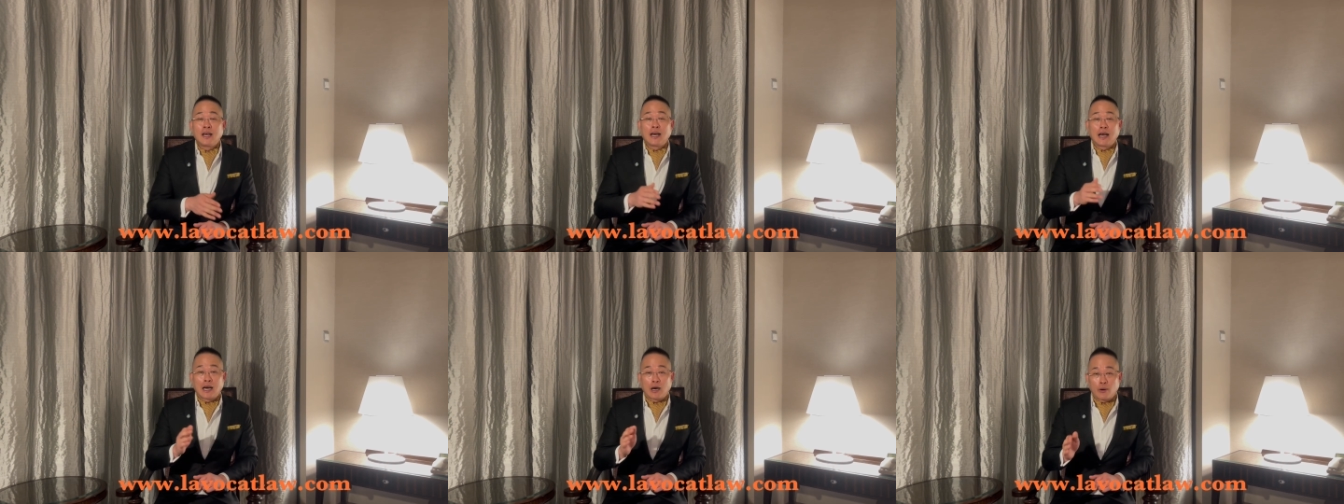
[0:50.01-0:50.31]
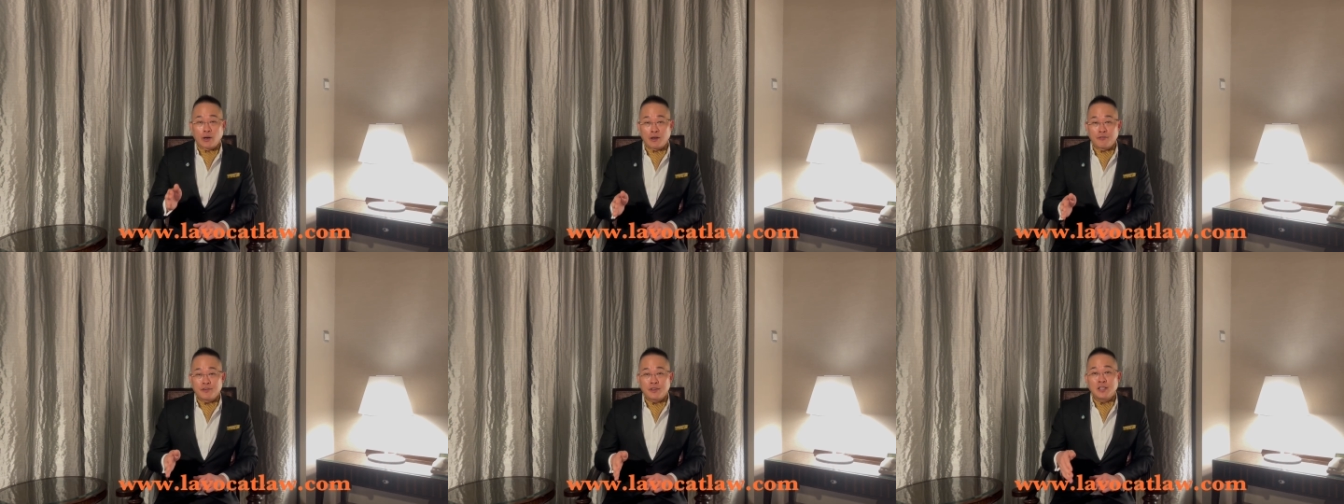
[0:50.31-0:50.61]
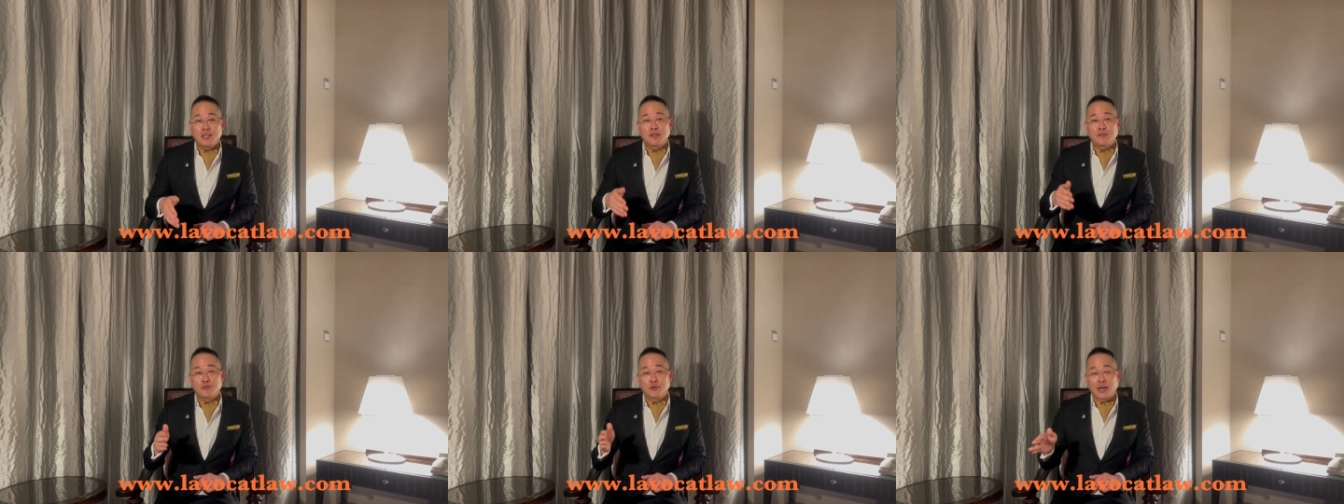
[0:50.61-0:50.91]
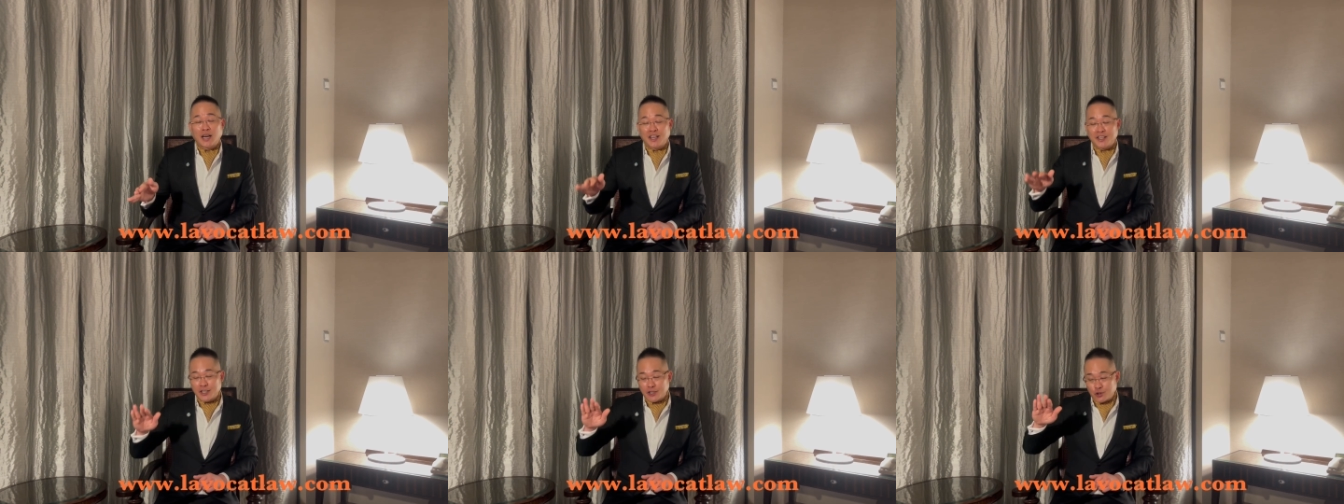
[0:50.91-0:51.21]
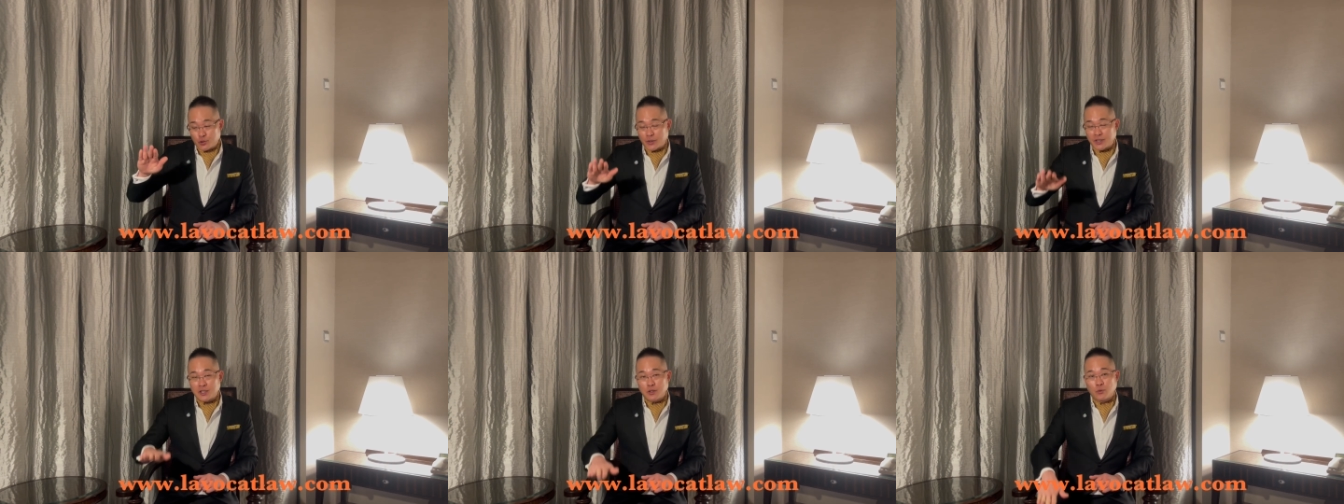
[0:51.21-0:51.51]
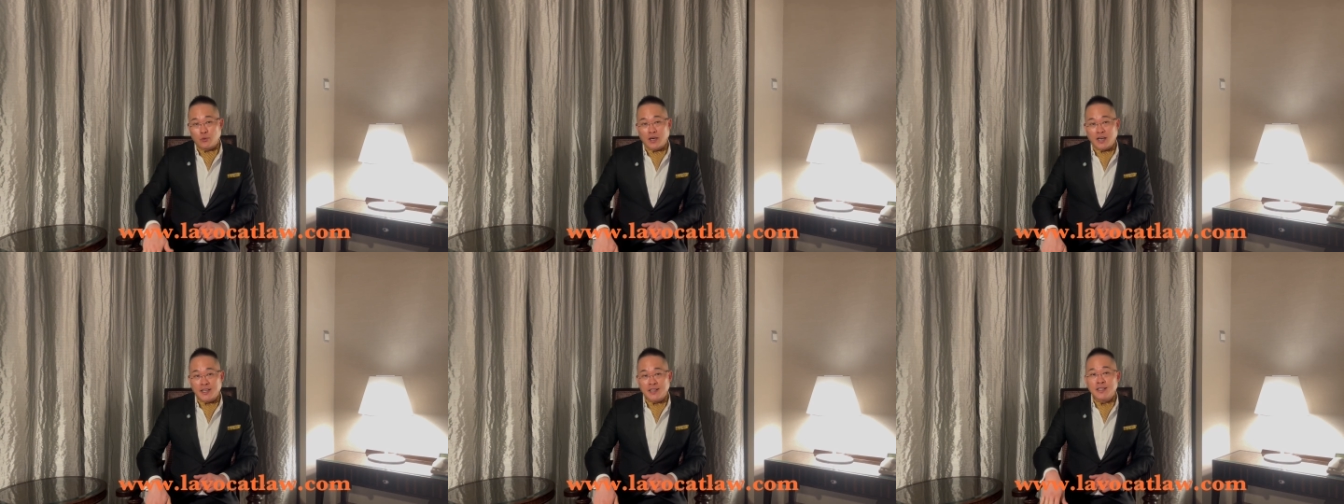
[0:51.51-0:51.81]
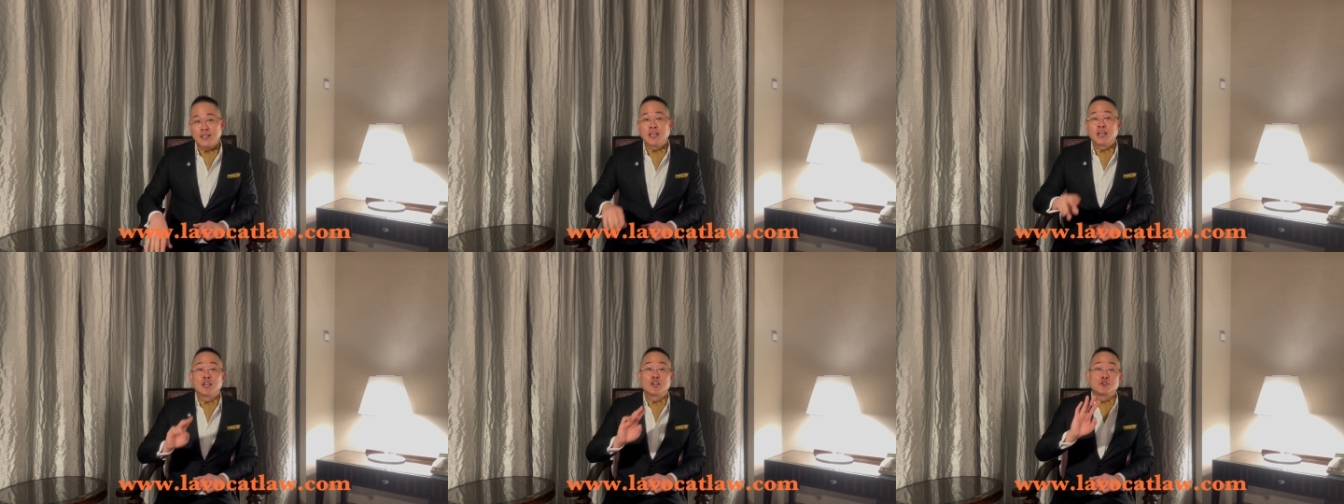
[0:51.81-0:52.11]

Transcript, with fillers: However, if you're under 21,